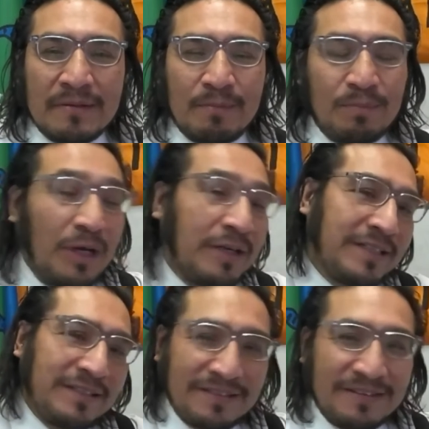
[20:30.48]
Not
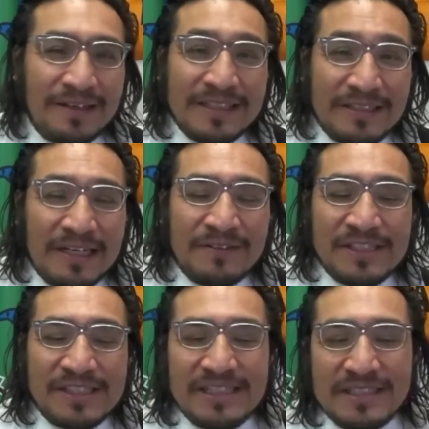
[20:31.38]
in our
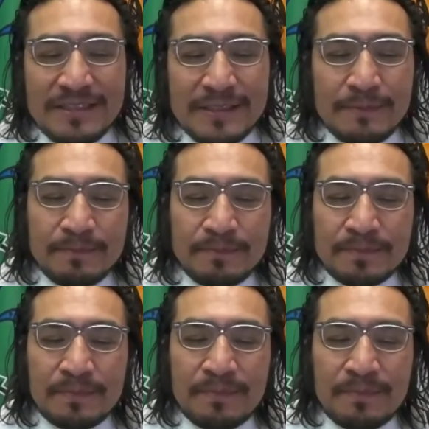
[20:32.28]
First Nations.
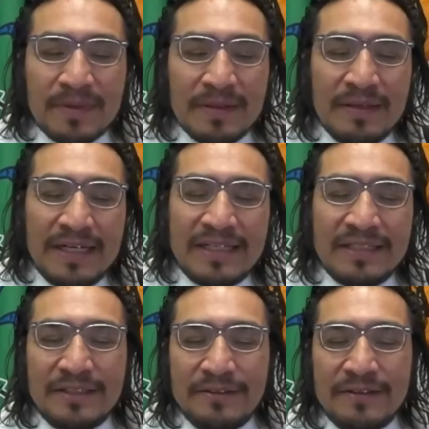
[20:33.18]
I can
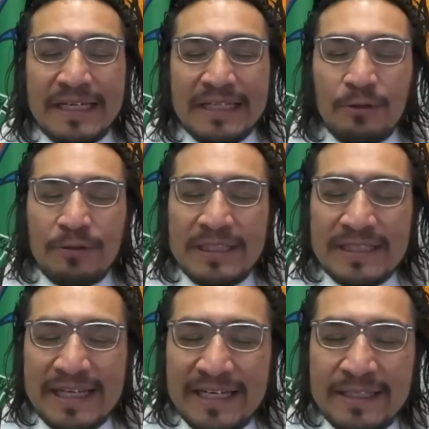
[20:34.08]
tell you that no one in
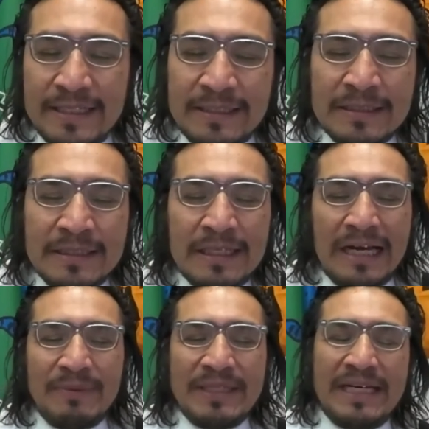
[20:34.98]
Canada.
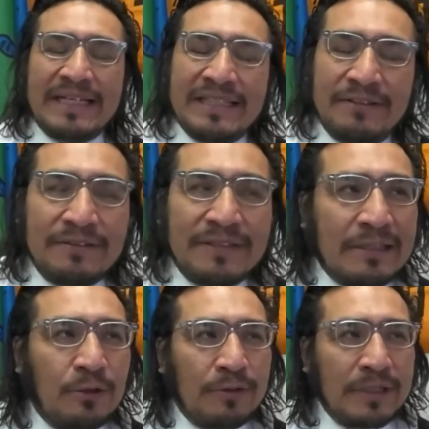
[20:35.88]
I mean, I can tell you that
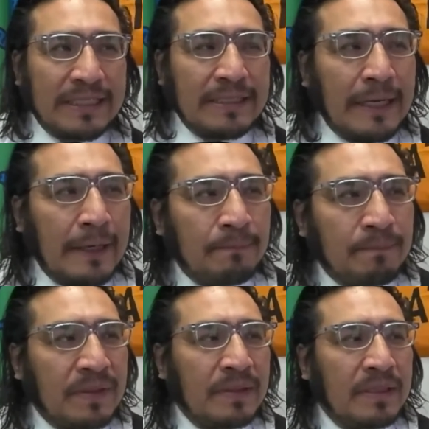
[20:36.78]
no one in
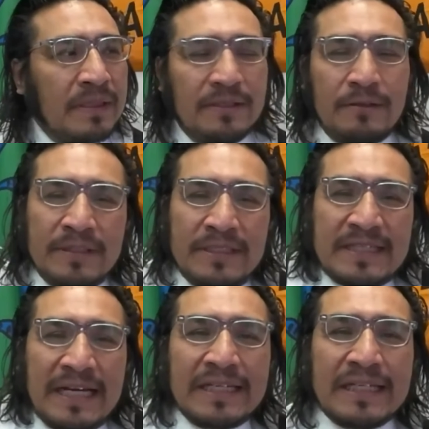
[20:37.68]
in the
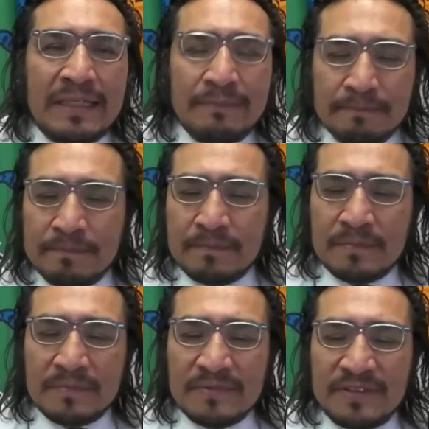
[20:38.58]
Skandiga
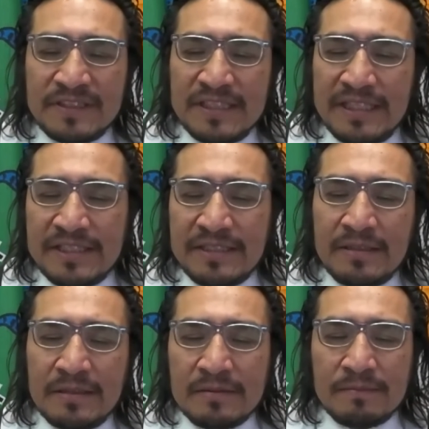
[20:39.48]
First Nation
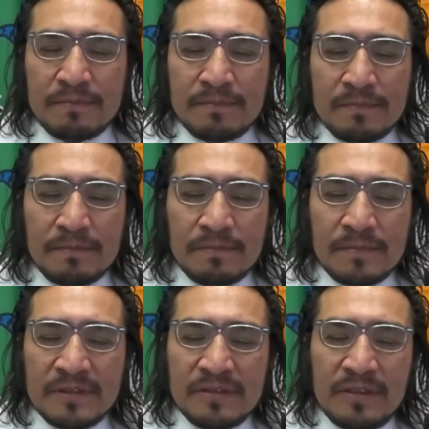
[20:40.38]

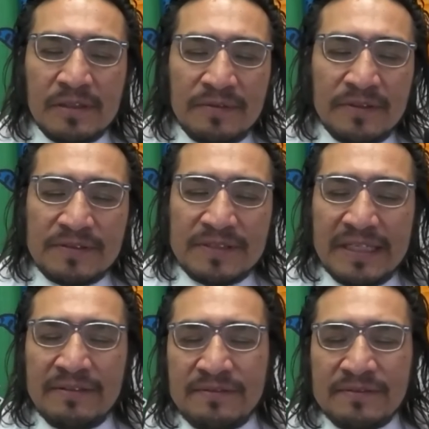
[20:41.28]
feels
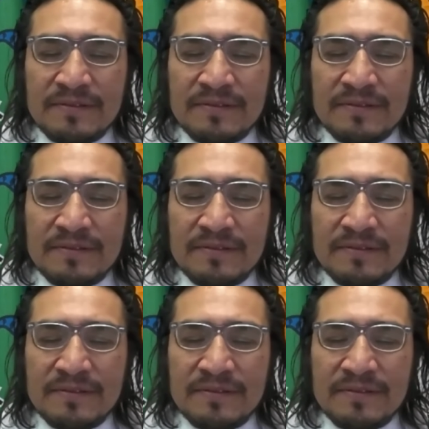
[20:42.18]
safe